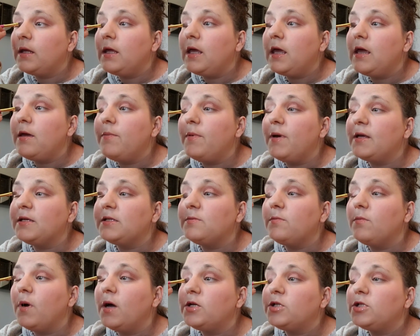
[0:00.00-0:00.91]
keep as
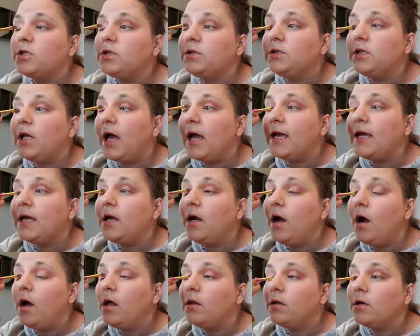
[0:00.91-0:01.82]
much light
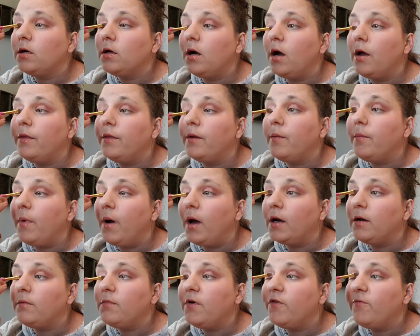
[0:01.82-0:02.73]
color on the
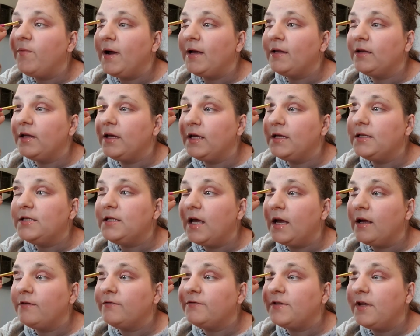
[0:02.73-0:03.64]
bottom of my lids.
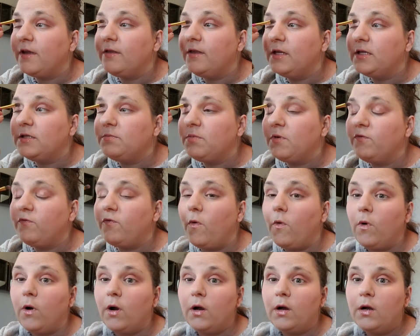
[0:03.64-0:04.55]
I've said this
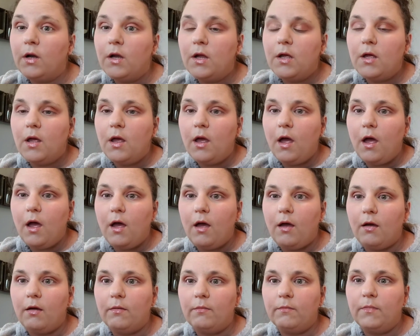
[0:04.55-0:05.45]
before.
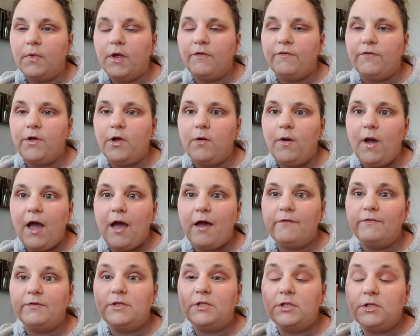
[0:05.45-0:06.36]
If you
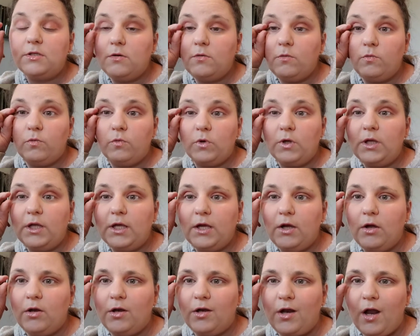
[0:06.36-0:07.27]
have
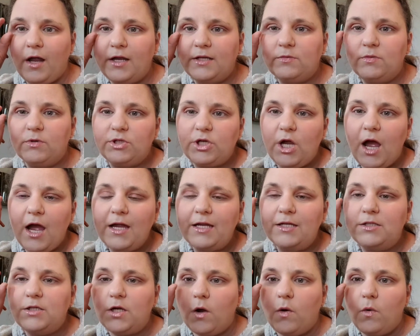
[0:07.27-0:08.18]
really hooded eyes, which
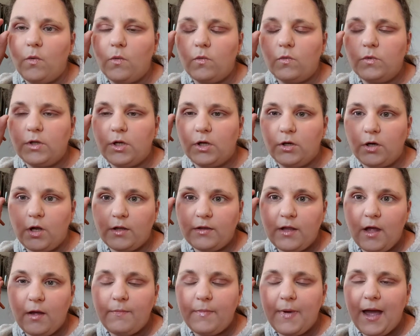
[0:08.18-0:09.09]
I don't, they're
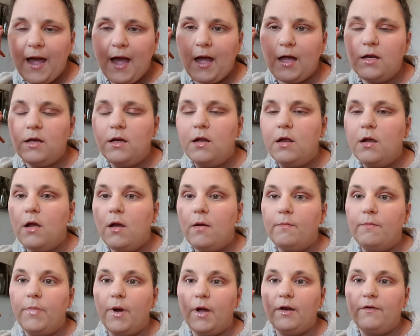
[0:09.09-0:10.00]
not that bad,
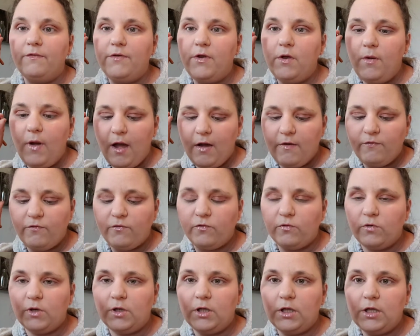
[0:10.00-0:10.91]
but if you have
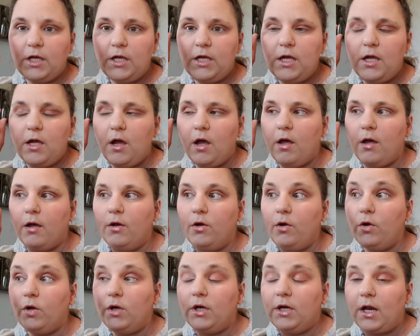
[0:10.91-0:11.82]
really
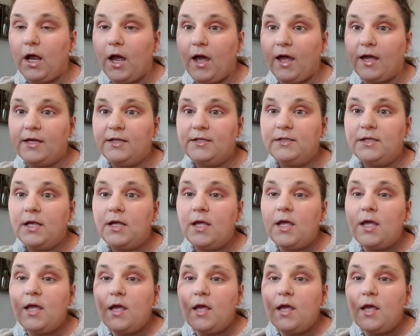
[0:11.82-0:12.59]
hooded eyes